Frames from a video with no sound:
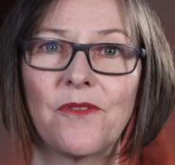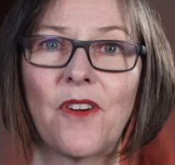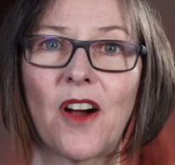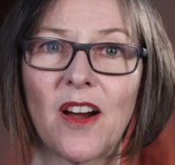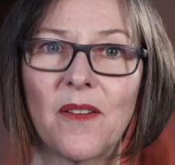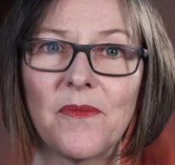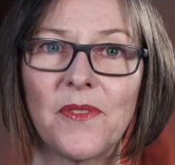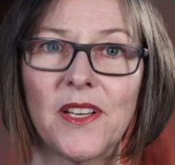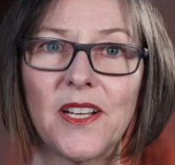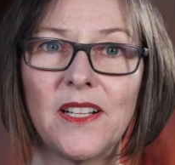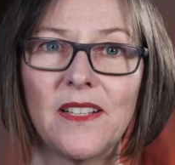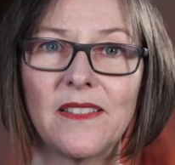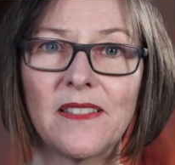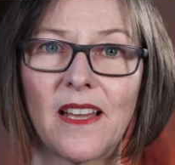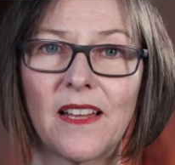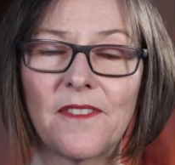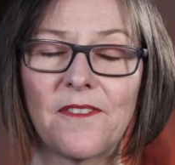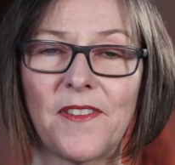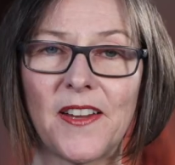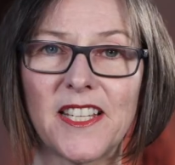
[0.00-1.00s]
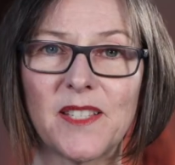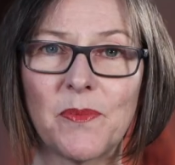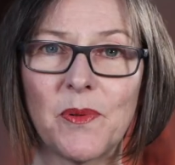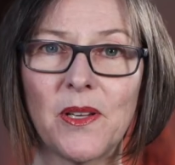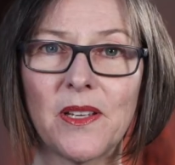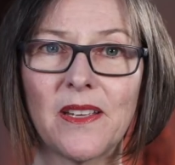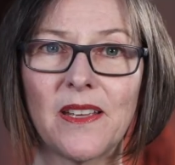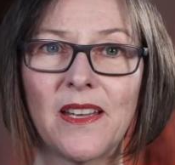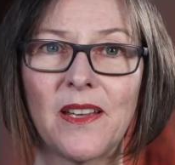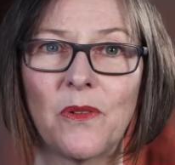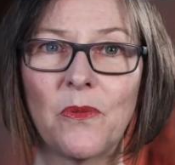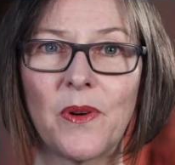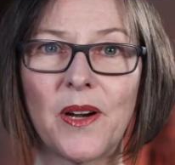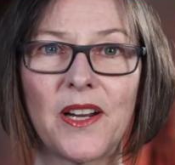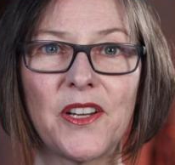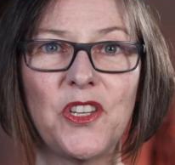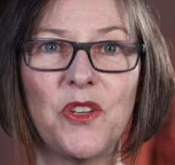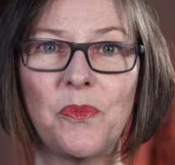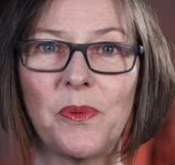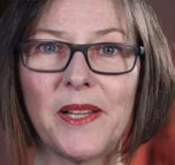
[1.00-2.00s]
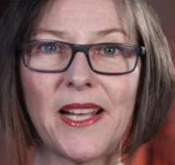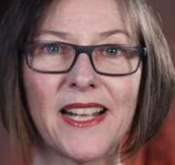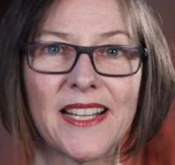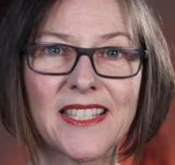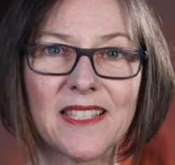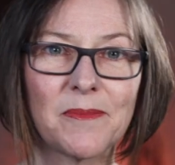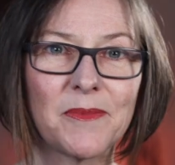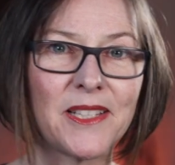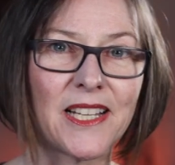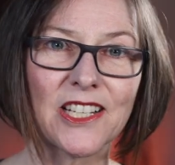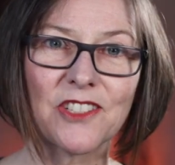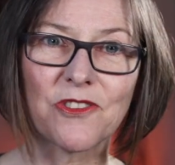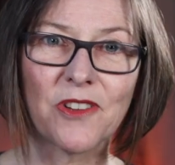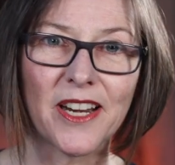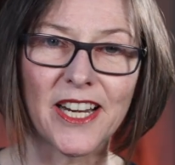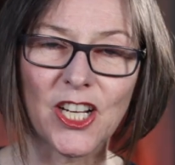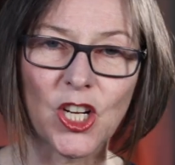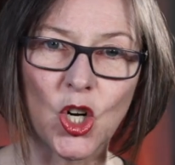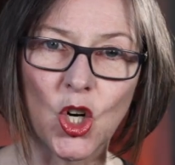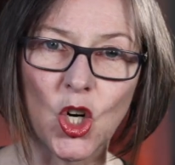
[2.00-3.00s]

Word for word: Farmville on Facebook where you plant some electronic